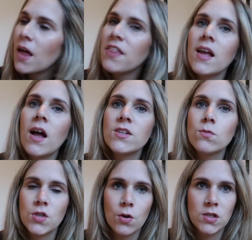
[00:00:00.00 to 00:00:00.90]
I think I'd
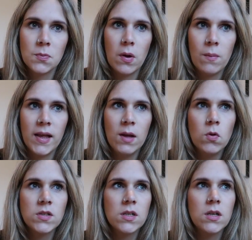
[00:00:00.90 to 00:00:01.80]
also got to the point where he
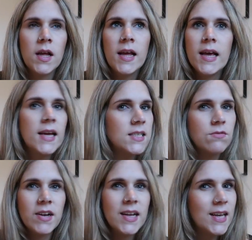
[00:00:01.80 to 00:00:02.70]

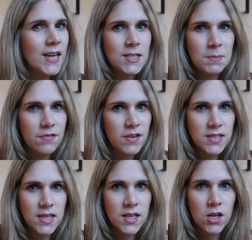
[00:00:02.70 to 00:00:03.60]
didn't really need to be
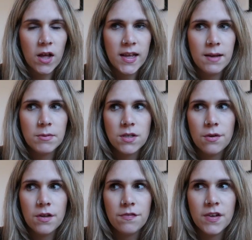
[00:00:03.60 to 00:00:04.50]
feeding in the night. He was
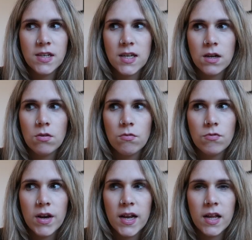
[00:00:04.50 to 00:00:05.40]
only feeding
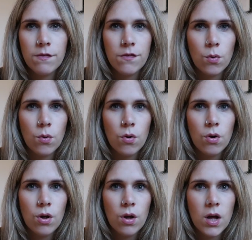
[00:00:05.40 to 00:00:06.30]
really
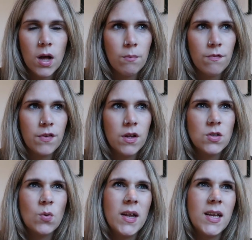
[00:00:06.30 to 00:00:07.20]
for
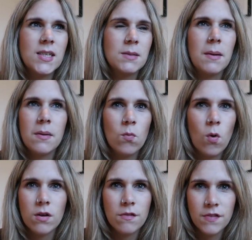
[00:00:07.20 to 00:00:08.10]
comfort, or he needed maybe
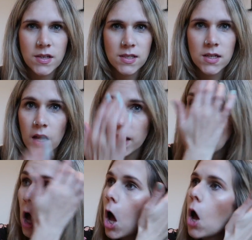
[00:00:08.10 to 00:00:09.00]
1 feed in the night.
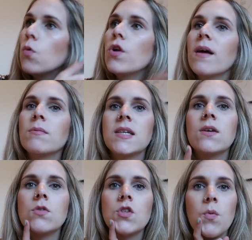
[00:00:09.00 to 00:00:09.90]
Oh no, that was
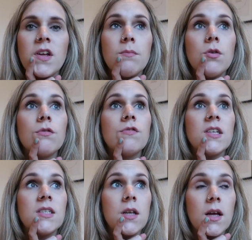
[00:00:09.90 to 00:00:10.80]
it. Also, we'd moved
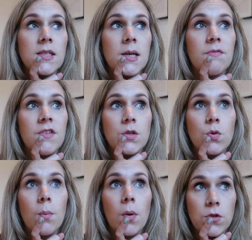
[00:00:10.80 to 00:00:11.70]
his nighttime feed
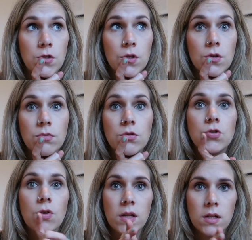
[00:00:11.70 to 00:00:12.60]
to a bottle to
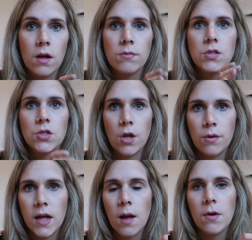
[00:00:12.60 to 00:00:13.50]
try, and I was
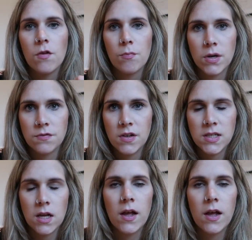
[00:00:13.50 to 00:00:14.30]
slowly coming off breastfeeding.